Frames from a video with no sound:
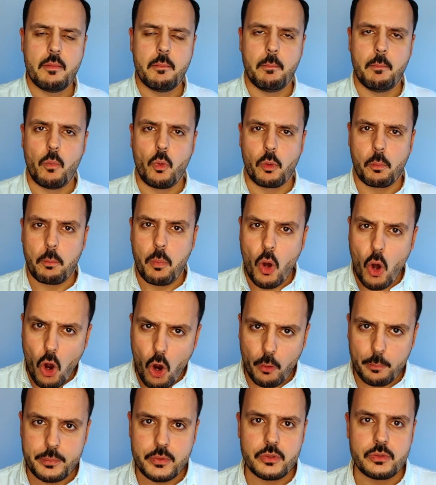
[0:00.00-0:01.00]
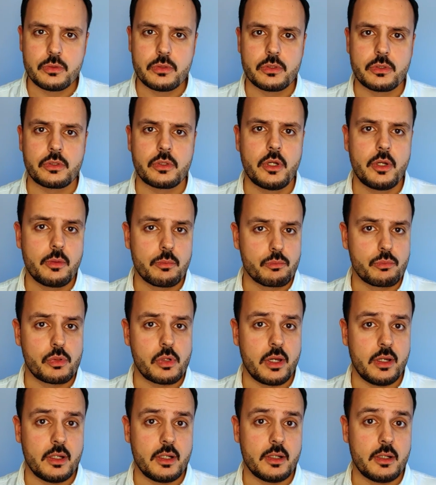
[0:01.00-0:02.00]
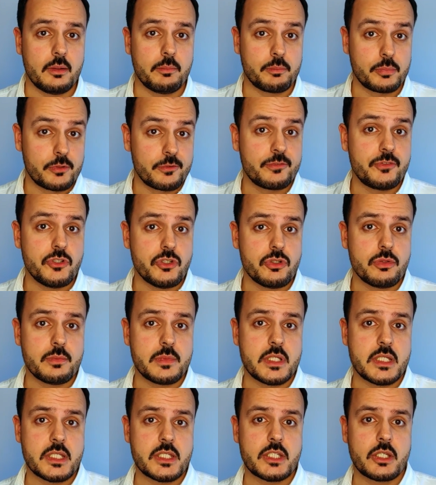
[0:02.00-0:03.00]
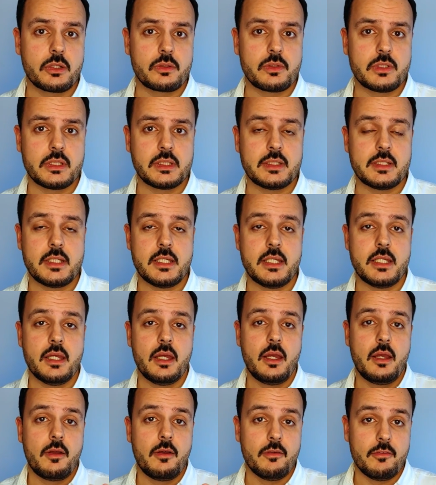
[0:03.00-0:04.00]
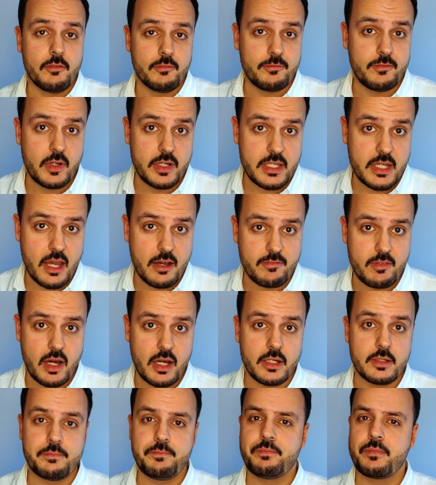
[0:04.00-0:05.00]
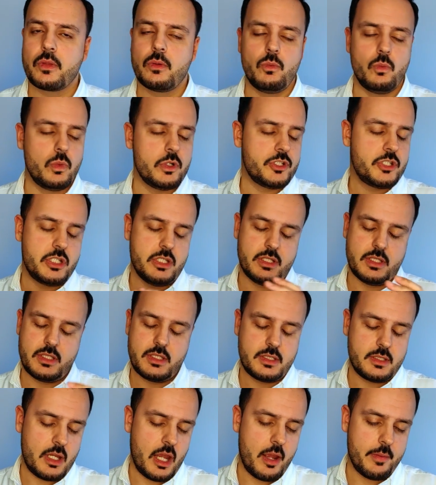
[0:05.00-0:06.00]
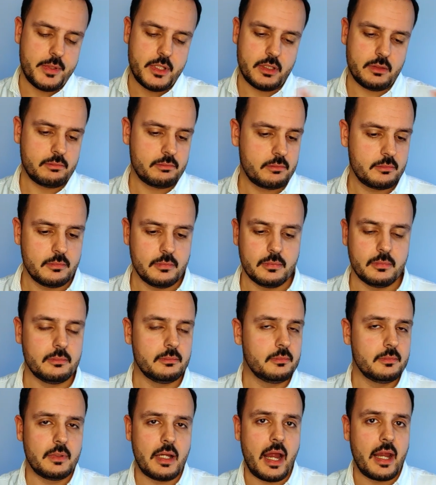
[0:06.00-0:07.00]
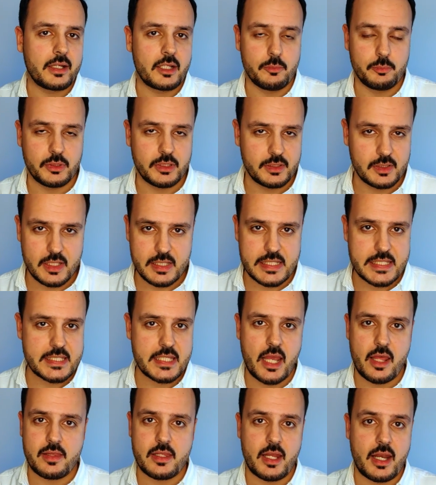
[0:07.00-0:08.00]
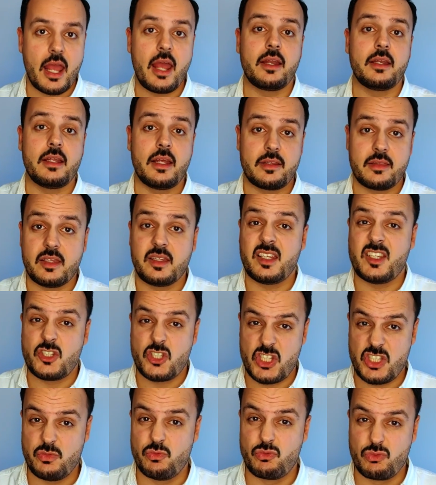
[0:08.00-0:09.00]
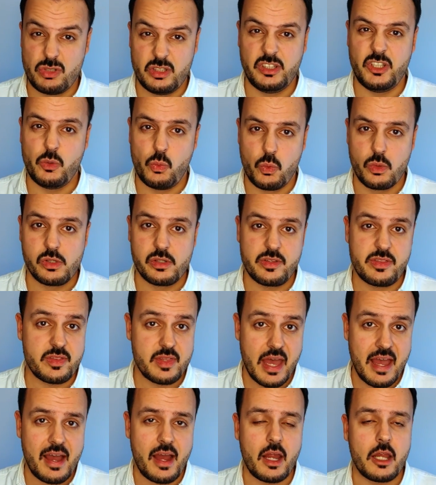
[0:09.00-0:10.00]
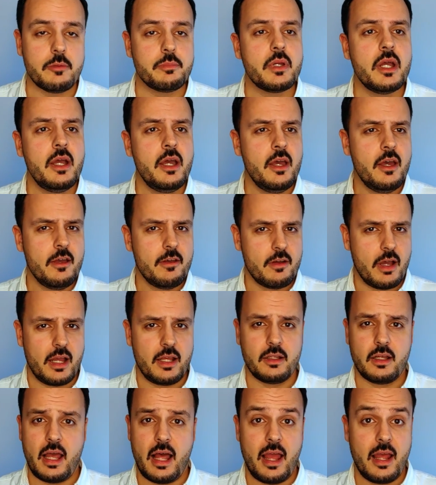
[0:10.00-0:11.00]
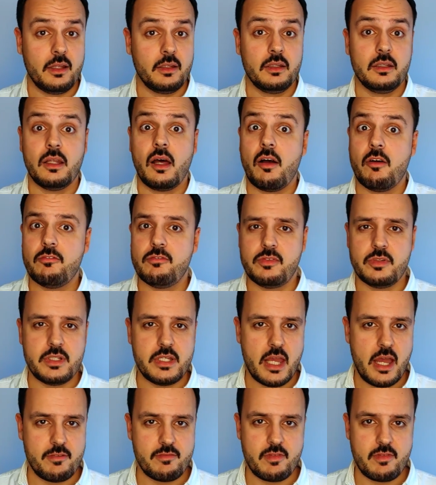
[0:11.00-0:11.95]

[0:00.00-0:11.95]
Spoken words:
more popular perfume is currently Vanille Havane, which is, I mean, I completely understand that, and I think it's really worth the hype. I love Vanille